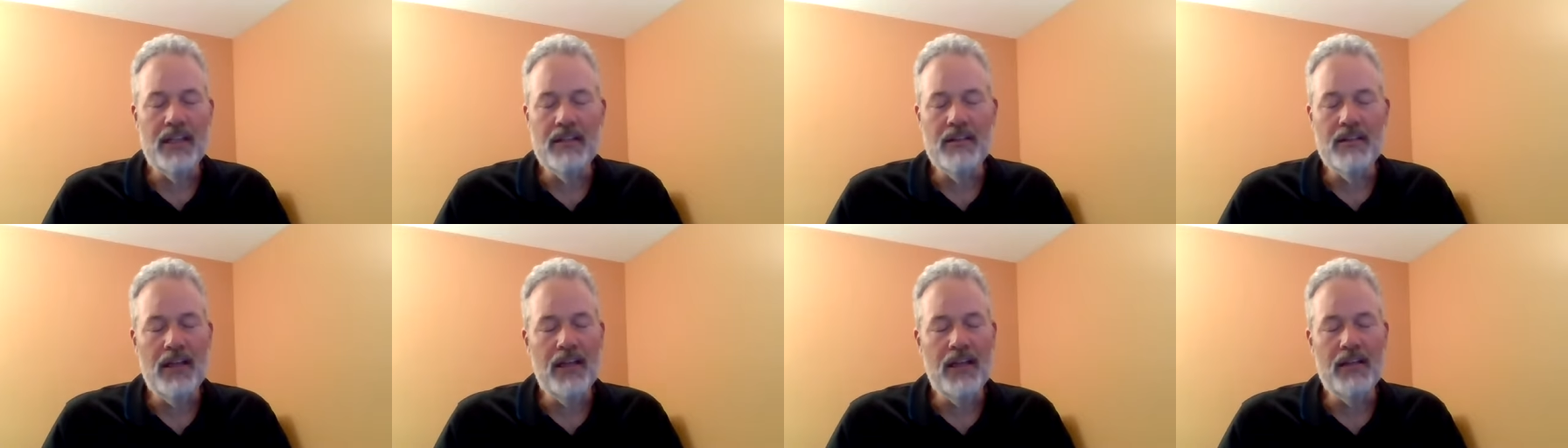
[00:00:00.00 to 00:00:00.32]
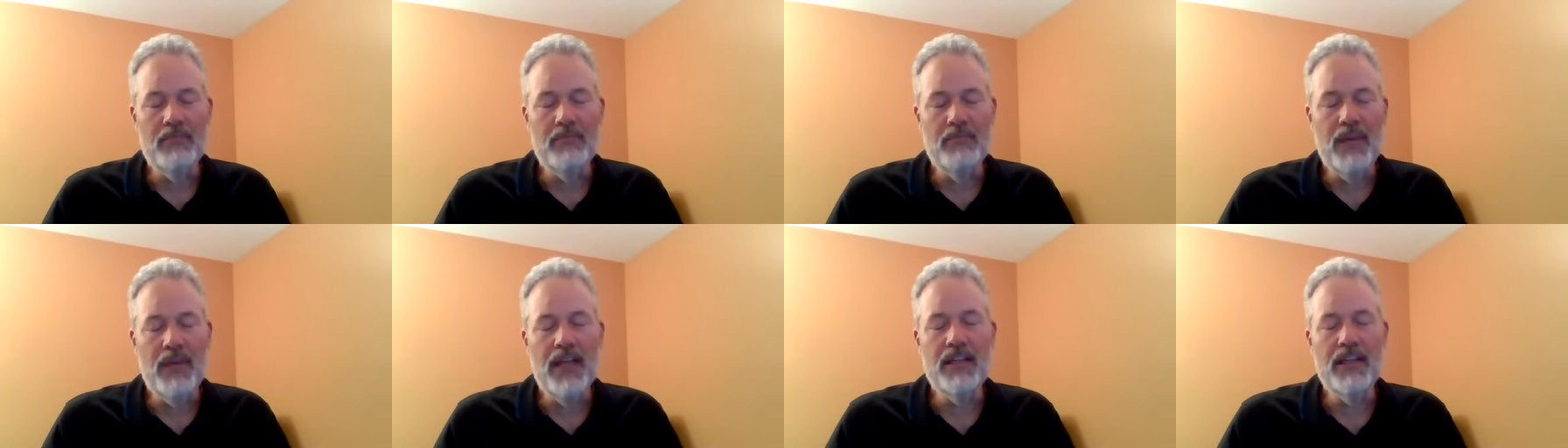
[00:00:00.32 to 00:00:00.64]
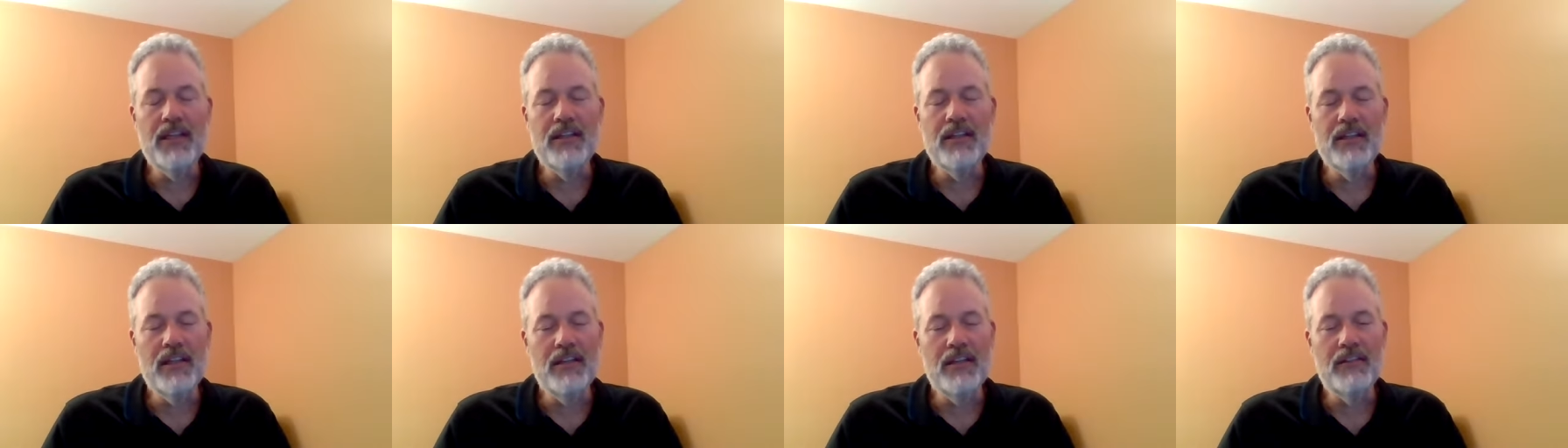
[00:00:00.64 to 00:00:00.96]
and many
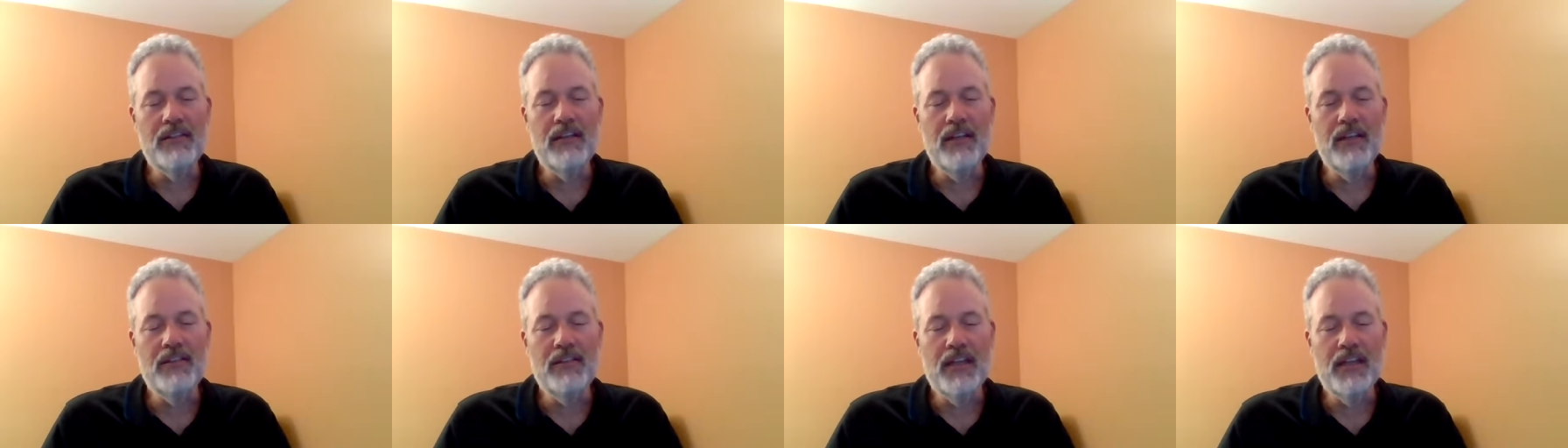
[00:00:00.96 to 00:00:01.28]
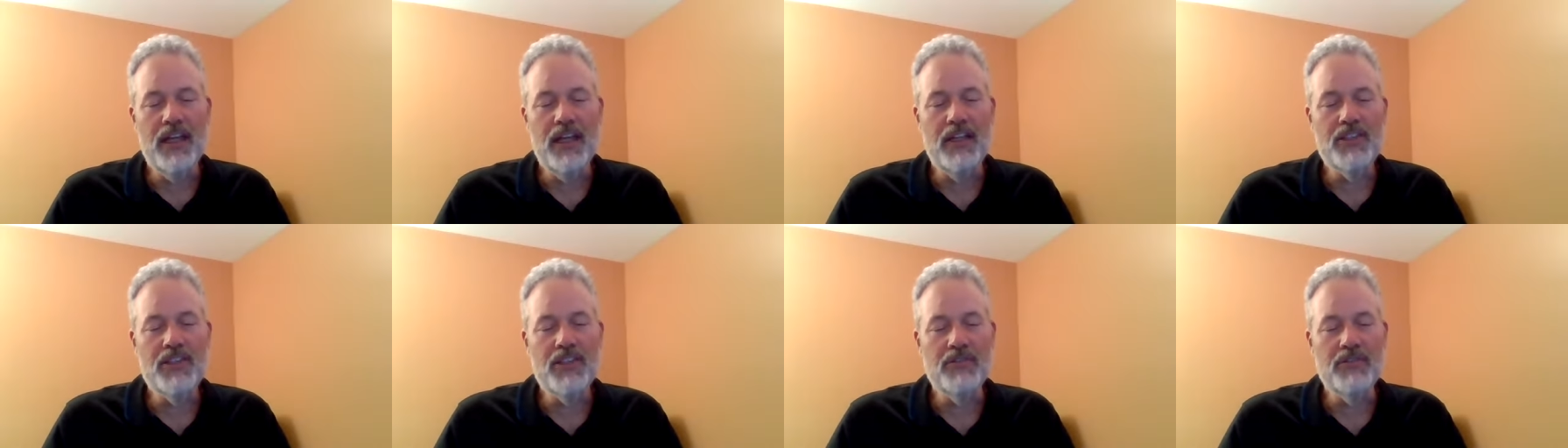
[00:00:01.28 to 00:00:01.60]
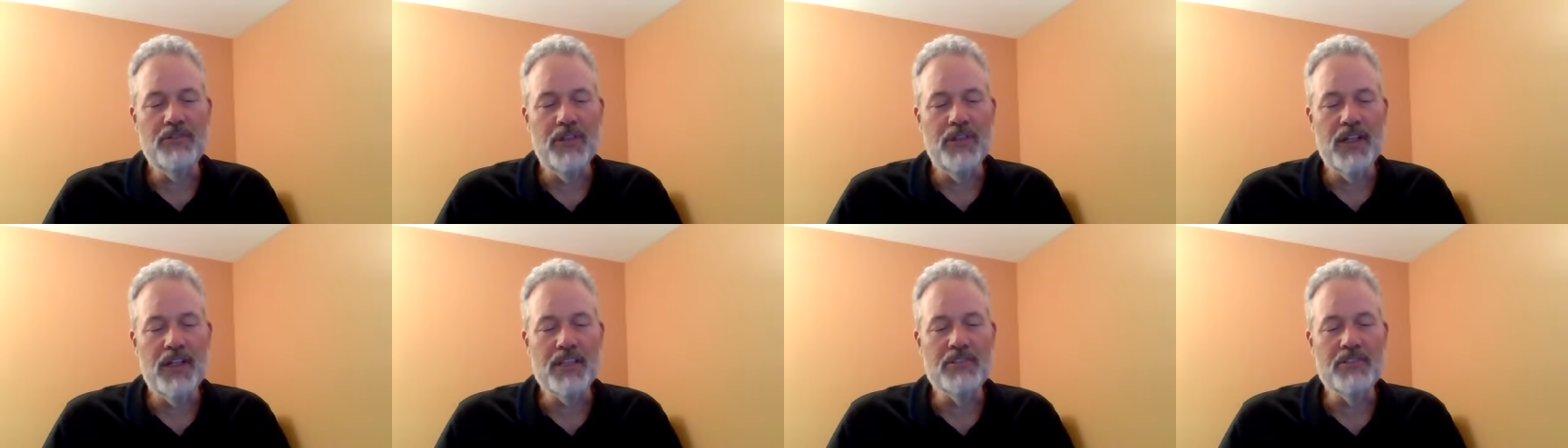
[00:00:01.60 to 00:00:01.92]
and, and the ancient
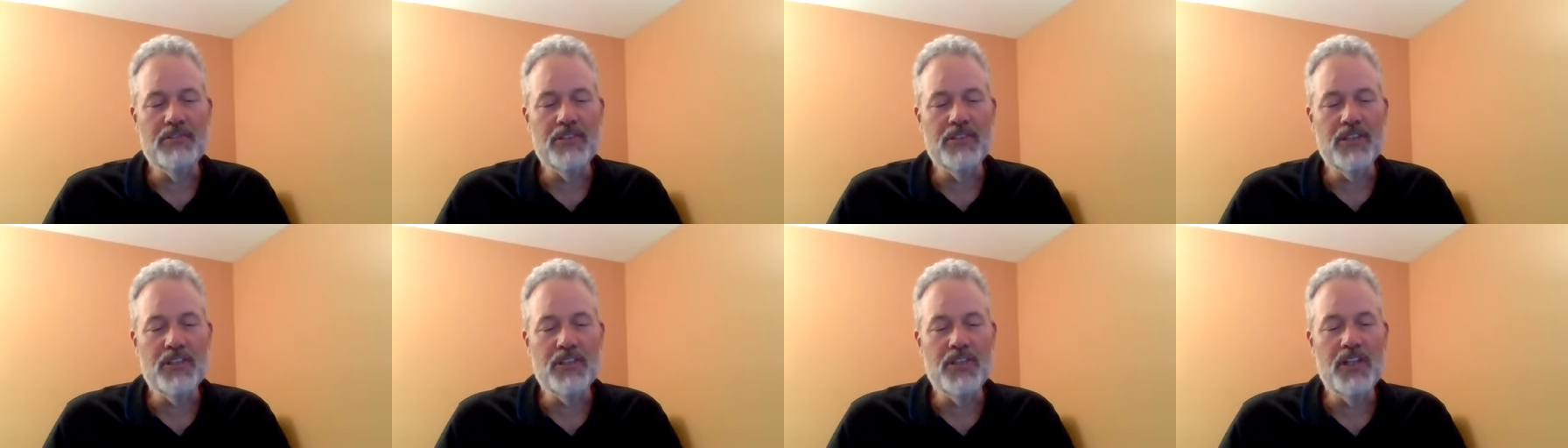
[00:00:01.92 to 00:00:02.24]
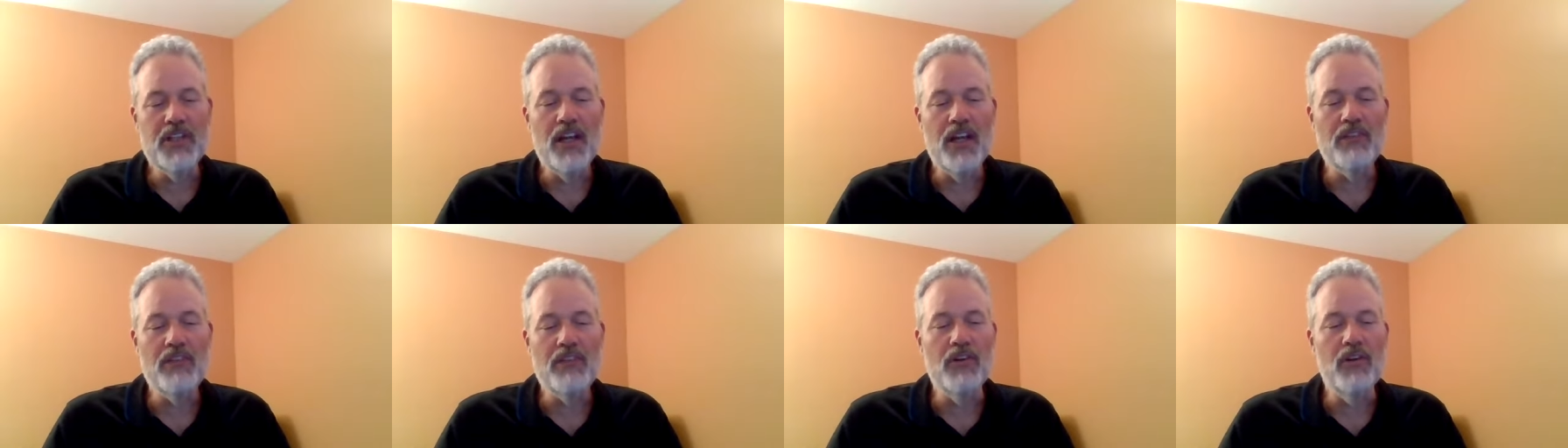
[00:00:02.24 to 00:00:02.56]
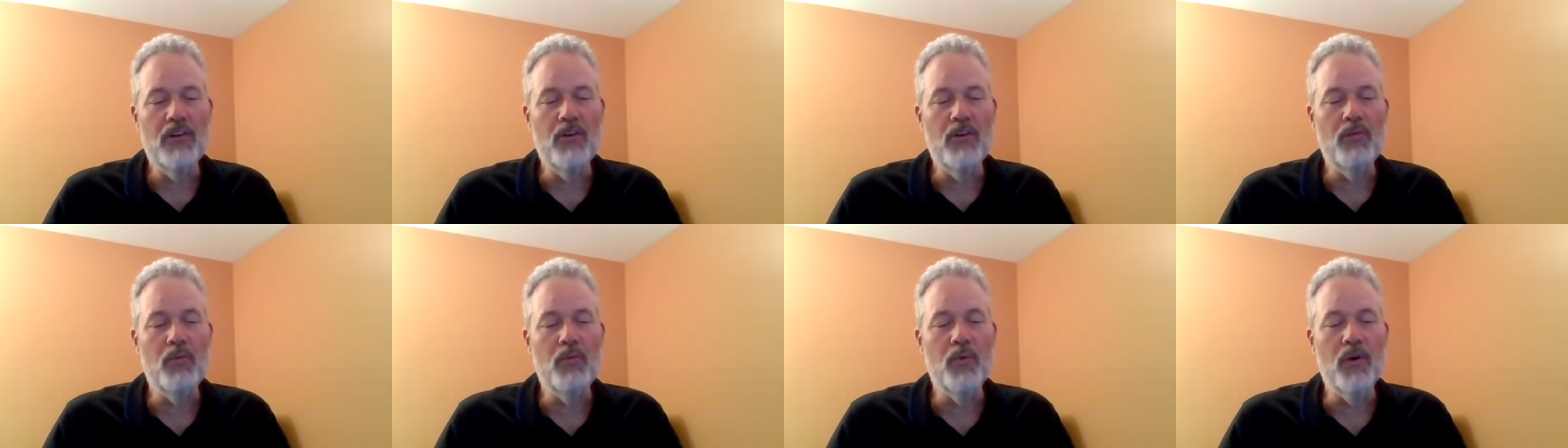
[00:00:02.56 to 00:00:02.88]
philosophers in
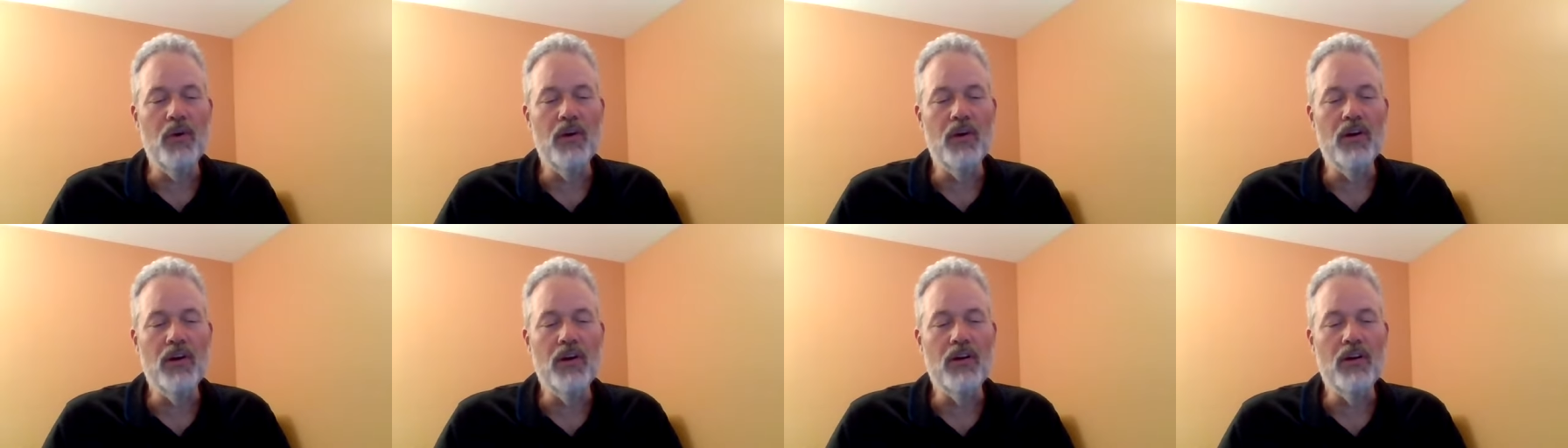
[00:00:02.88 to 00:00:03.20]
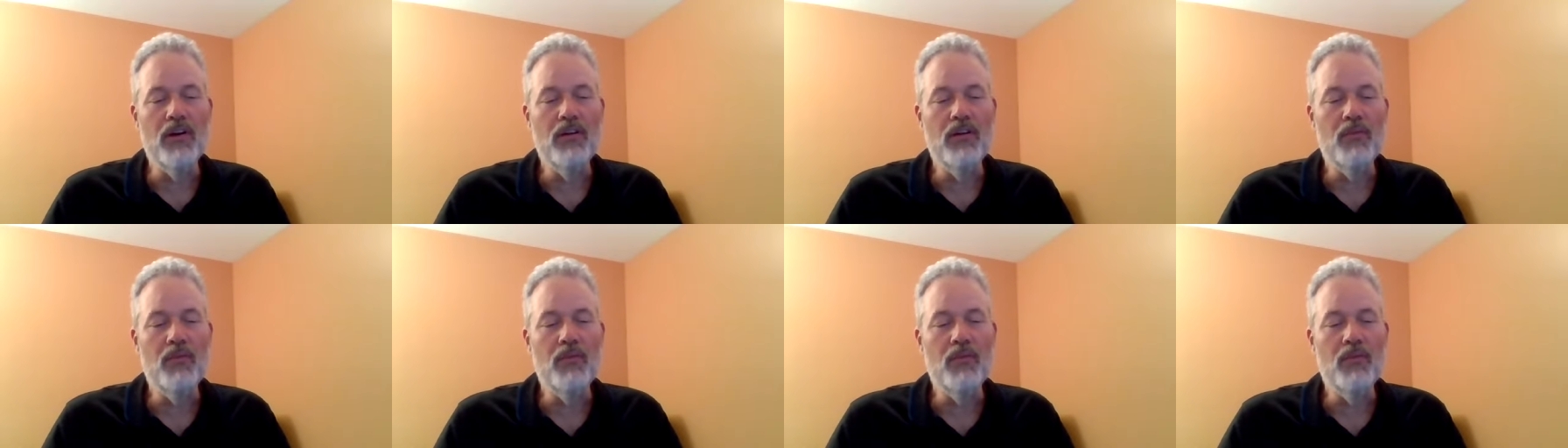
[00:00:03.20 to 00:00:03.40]
general were,